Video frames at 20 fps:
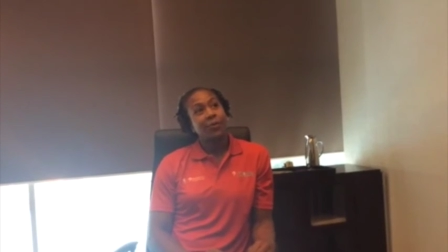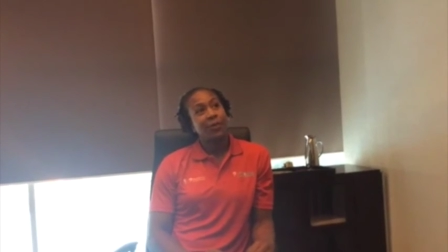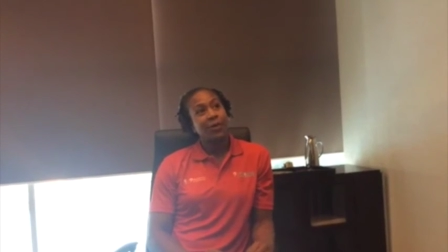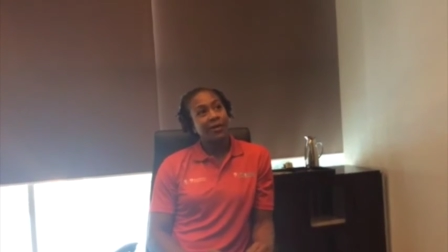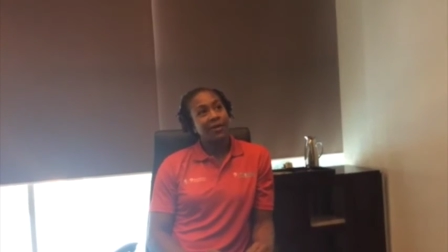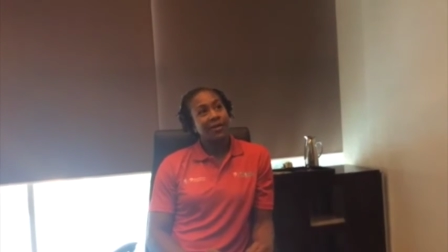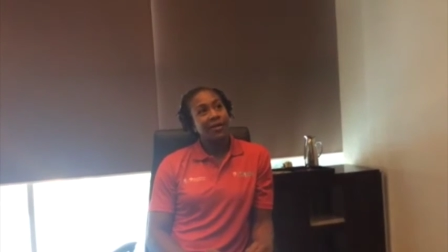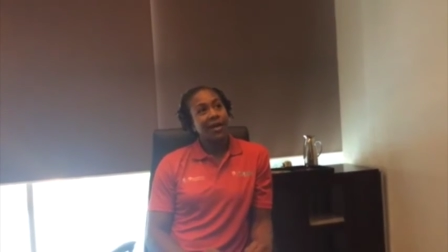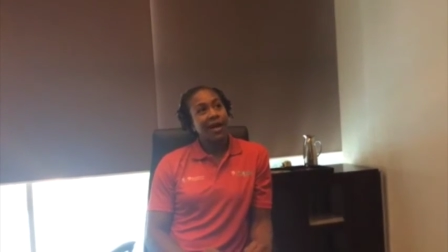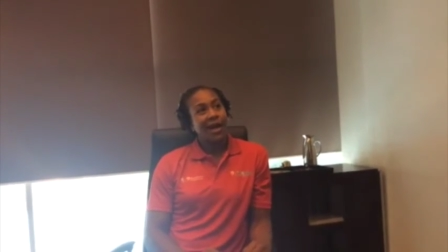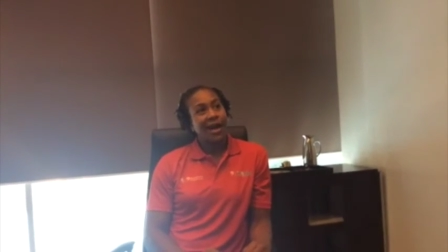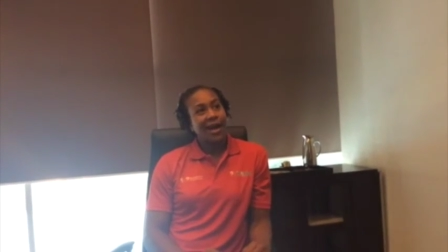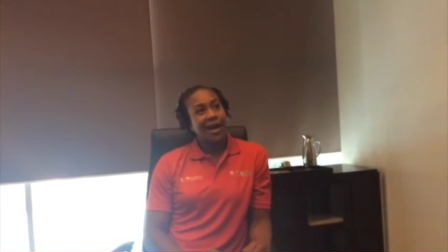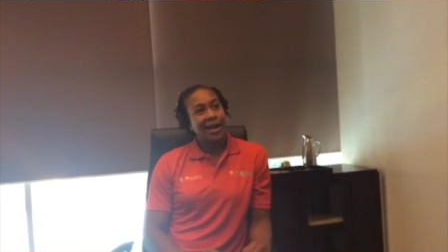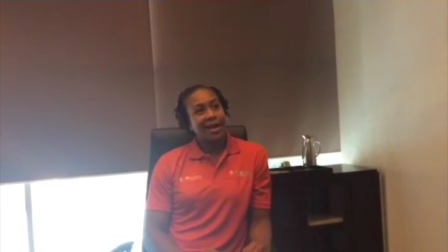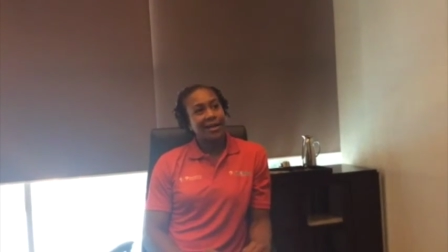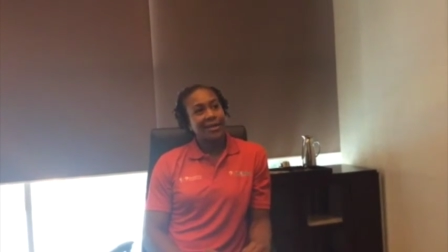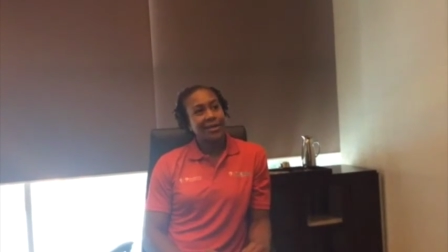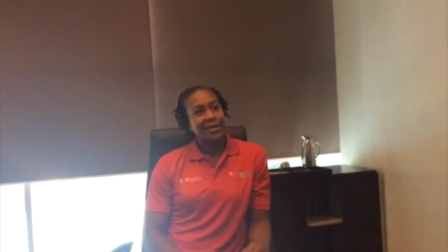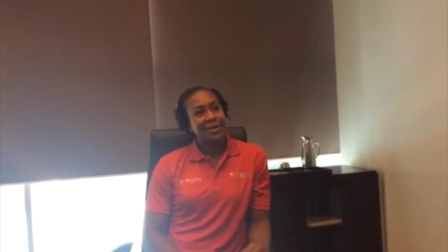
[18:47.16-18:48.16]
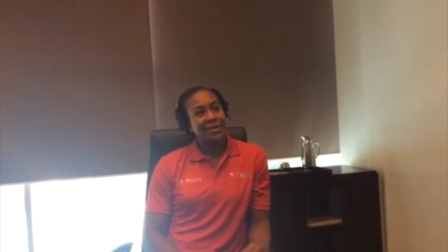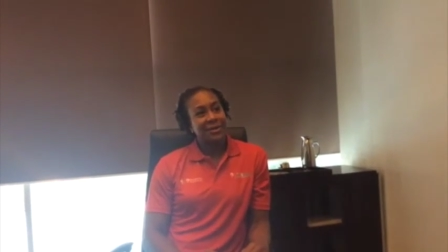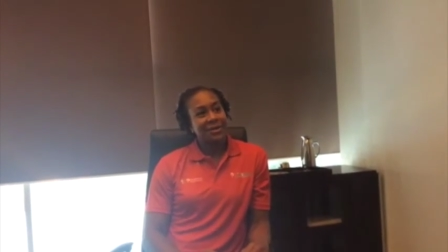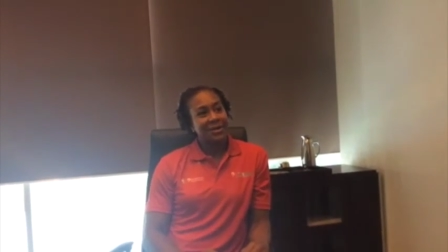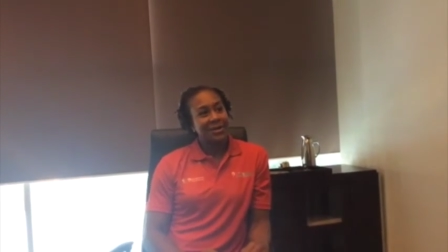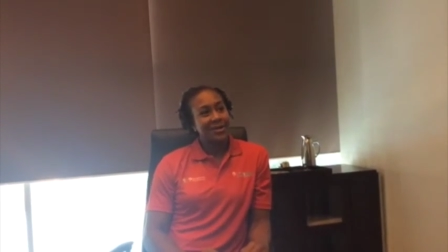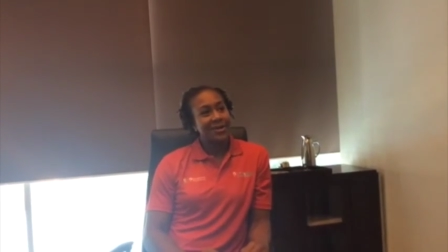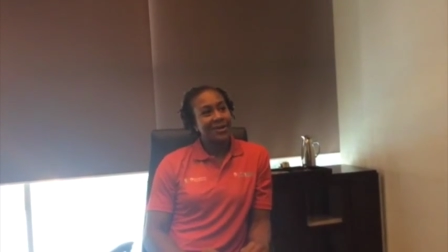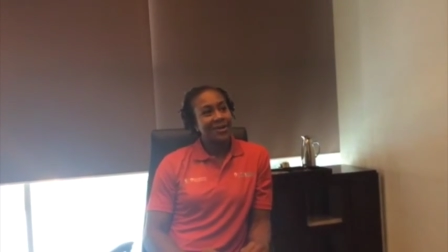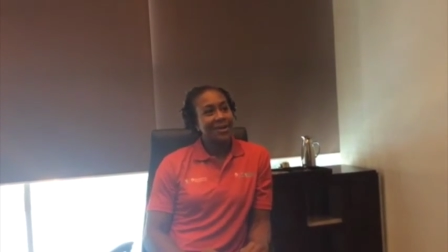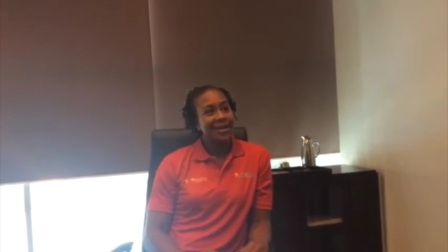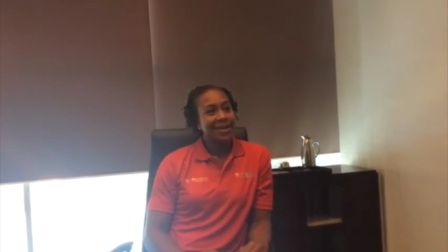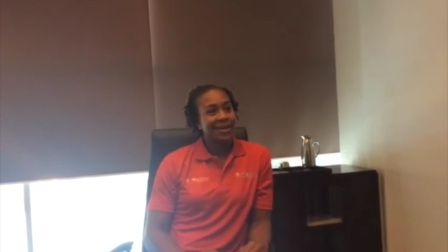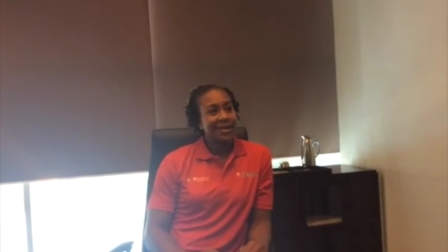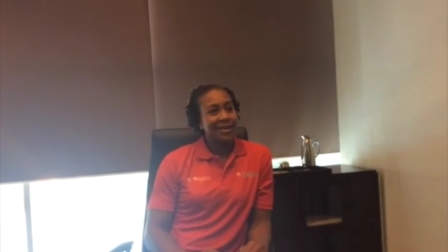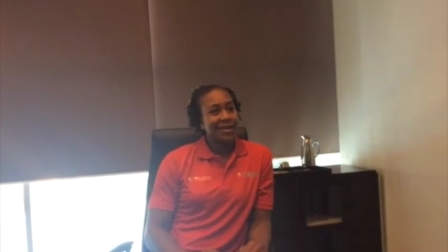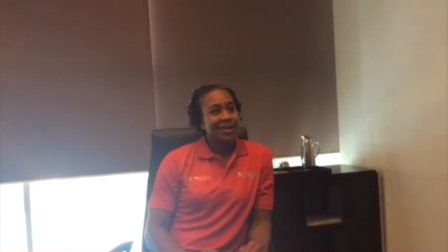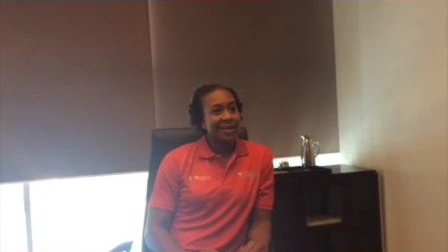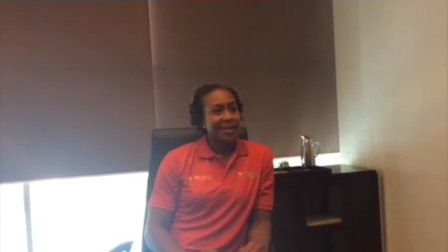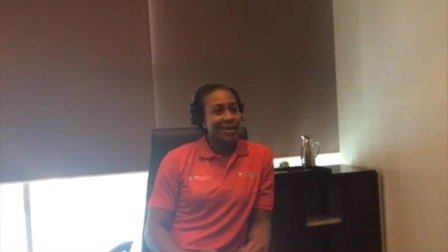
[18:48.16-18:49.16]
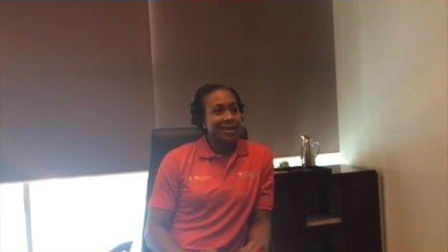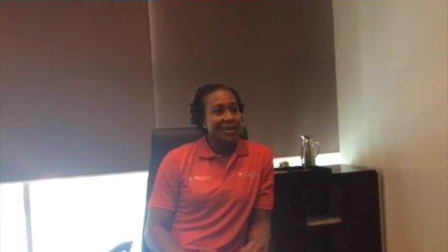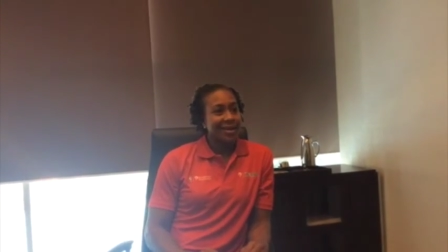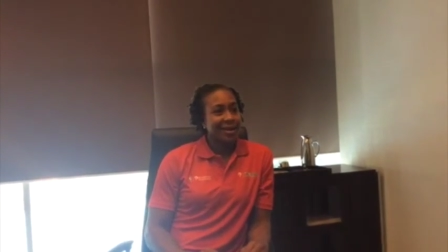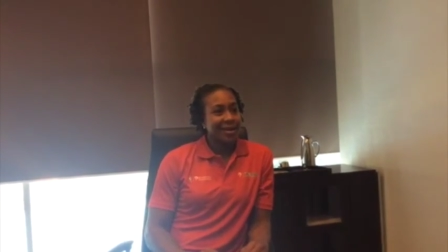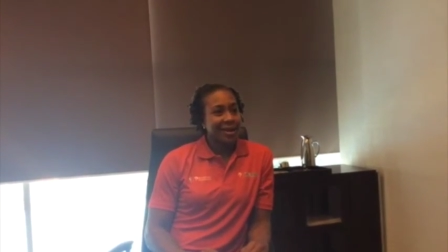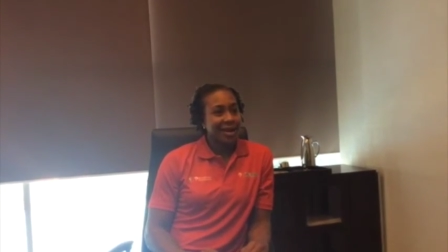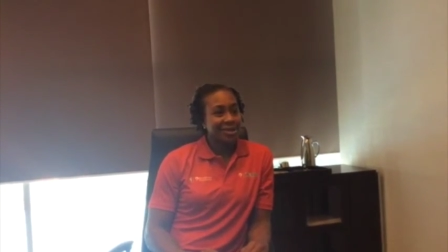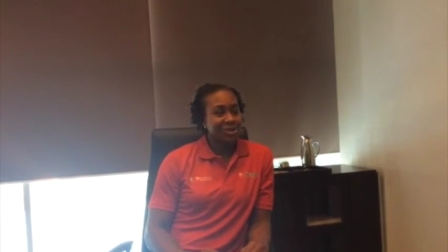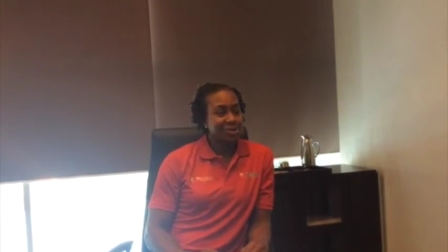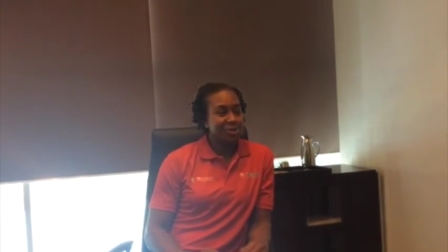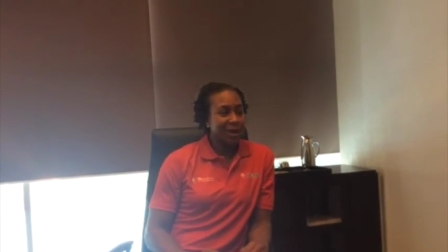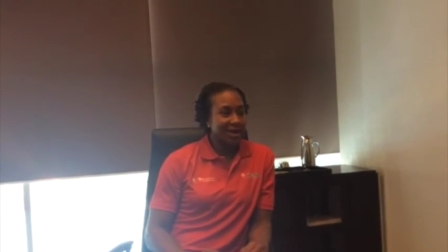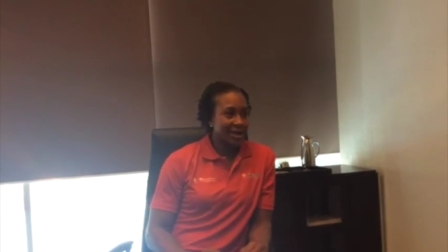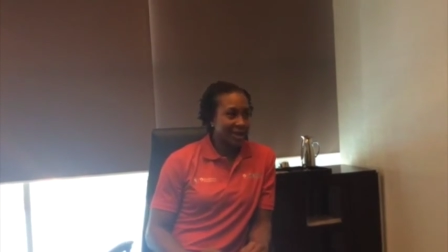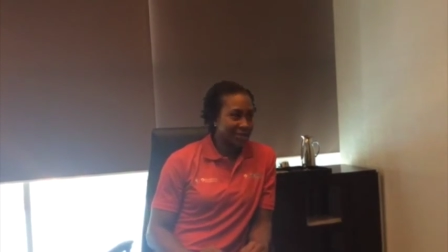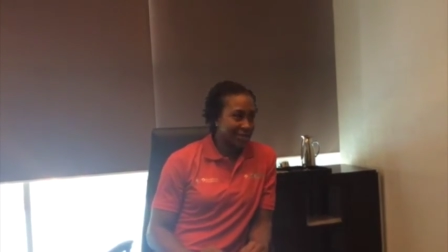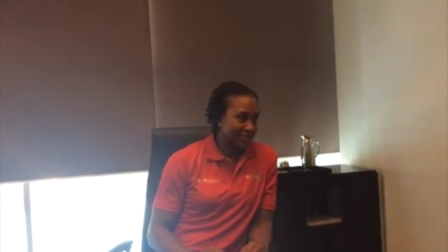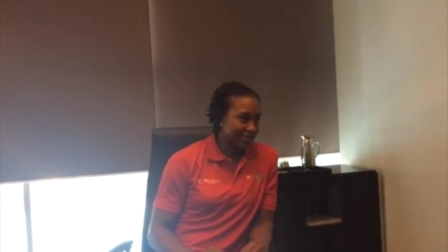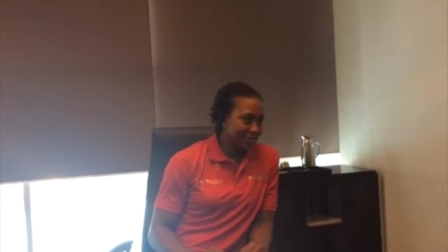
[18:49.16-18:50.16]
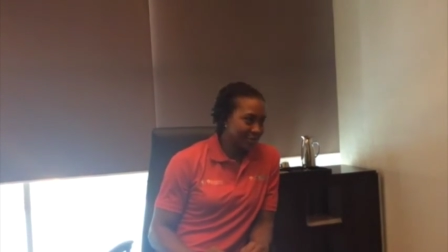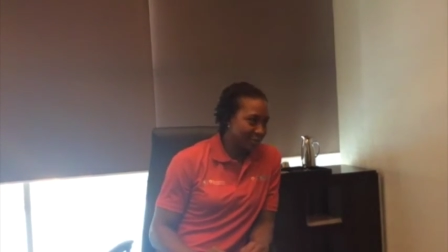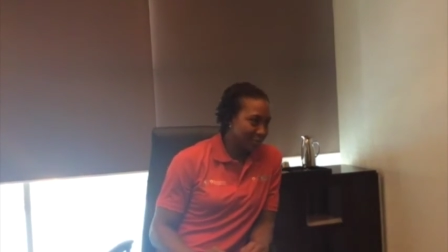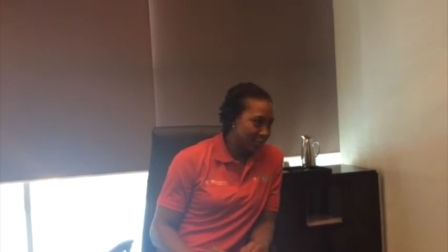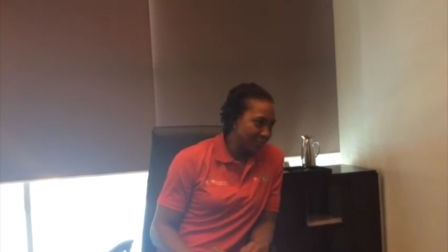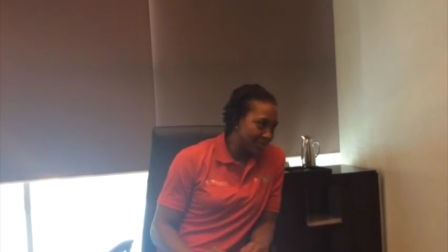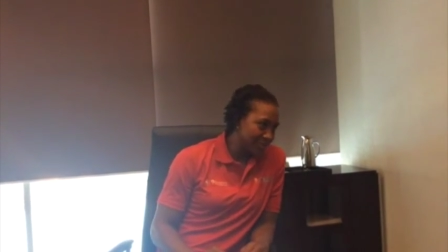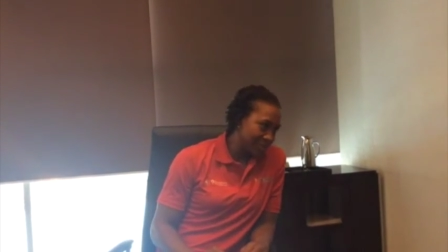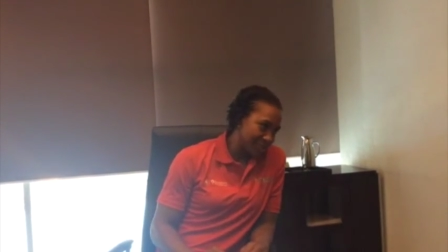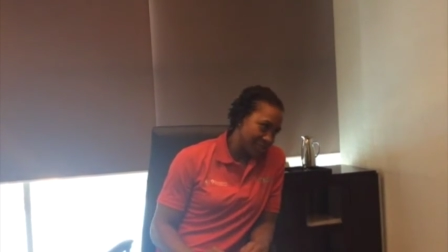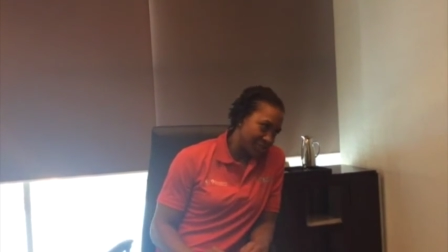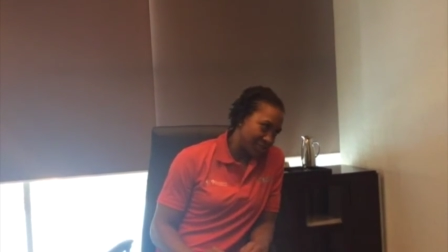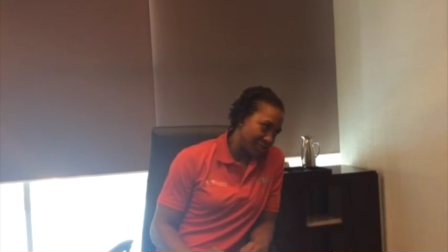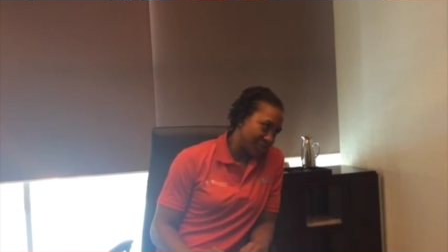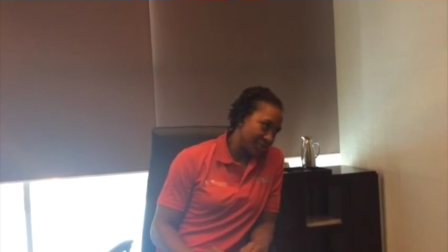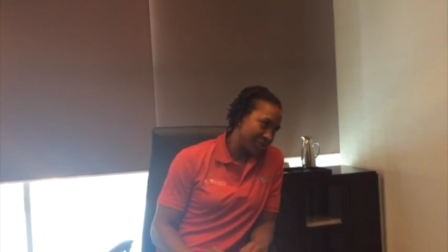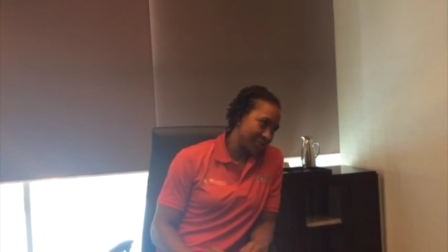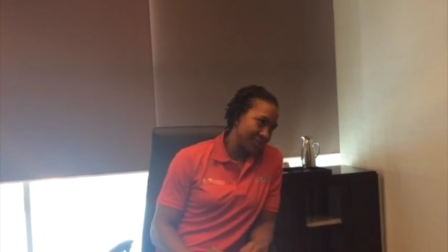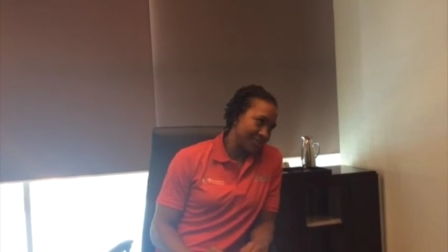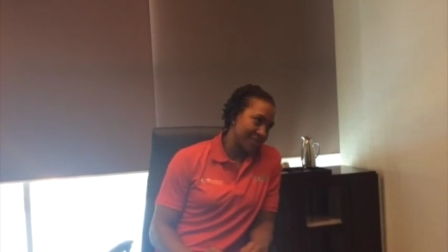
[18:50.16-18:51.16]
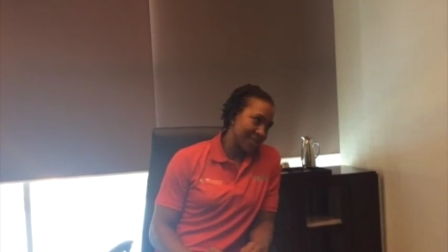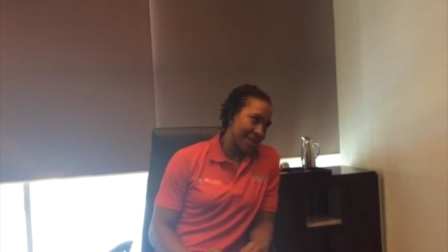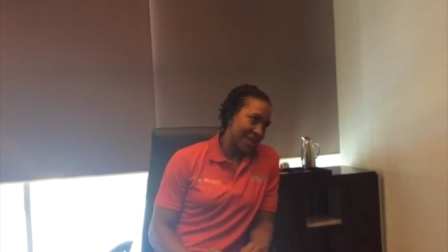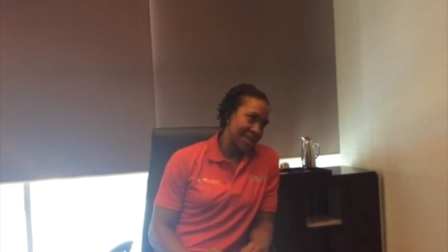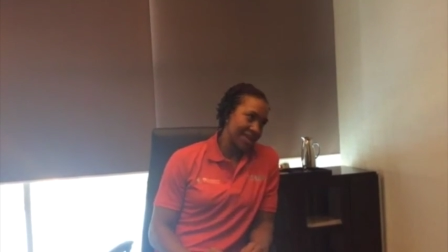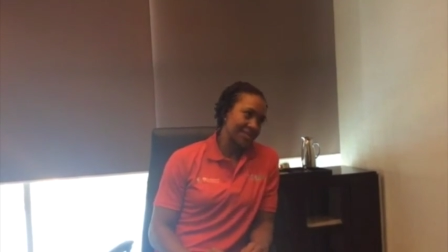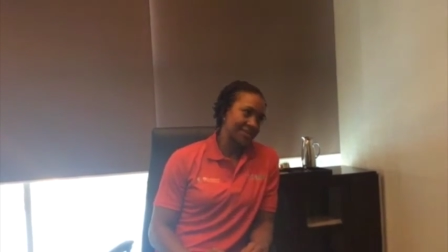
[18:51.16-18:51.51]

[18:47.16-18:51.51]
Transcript: well, I uh, I try not to be superstitious, but mm-hmm.